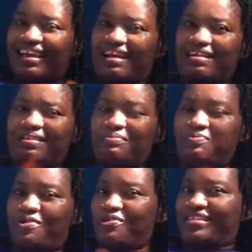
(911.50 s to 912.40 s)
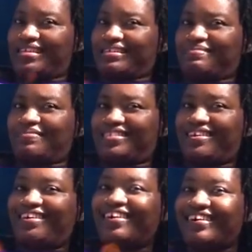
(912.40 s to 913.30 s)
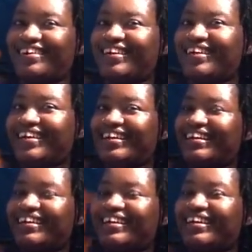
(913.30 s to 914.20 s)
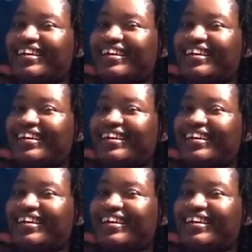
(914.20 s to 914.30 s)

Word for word: there. Yeah, and my mouth tastes bitter. You